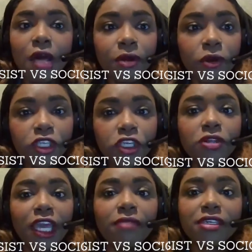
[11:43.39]
But when you
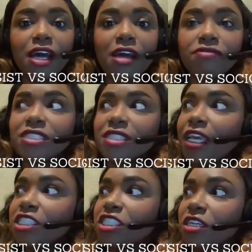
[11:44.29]
leave the
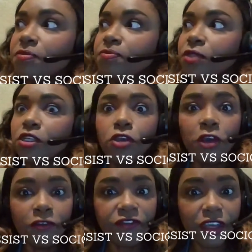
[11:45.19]
conversation, you
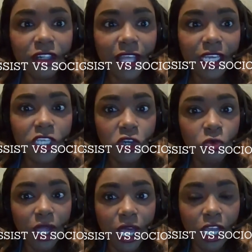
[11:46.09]
feel like you
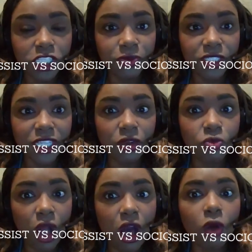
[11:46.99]
100%
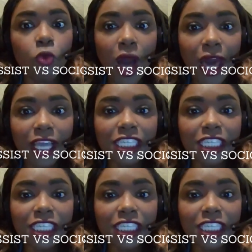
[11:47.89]
wrong. Why?